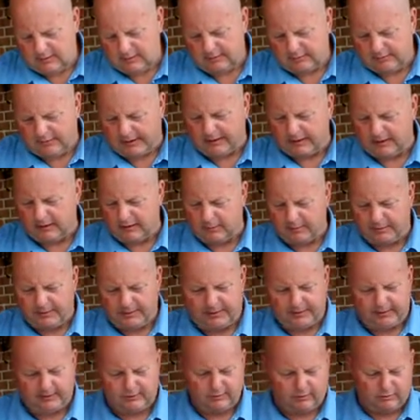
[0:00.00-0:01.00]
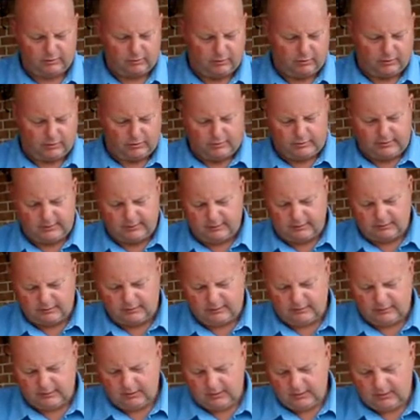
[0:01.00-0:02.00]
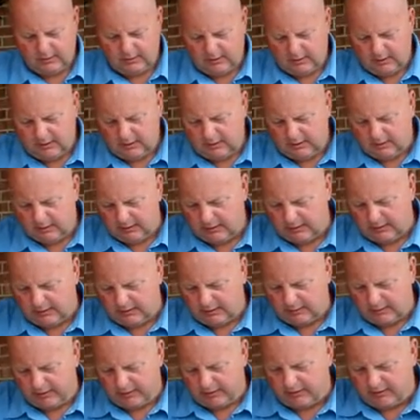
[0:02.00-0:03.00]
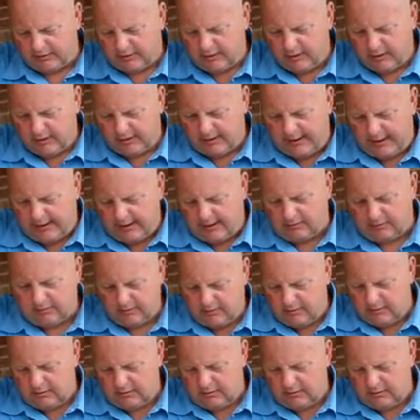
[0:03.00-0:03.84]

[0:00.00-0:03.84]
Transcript: Make it a little bit easier to work with. And then we just cut down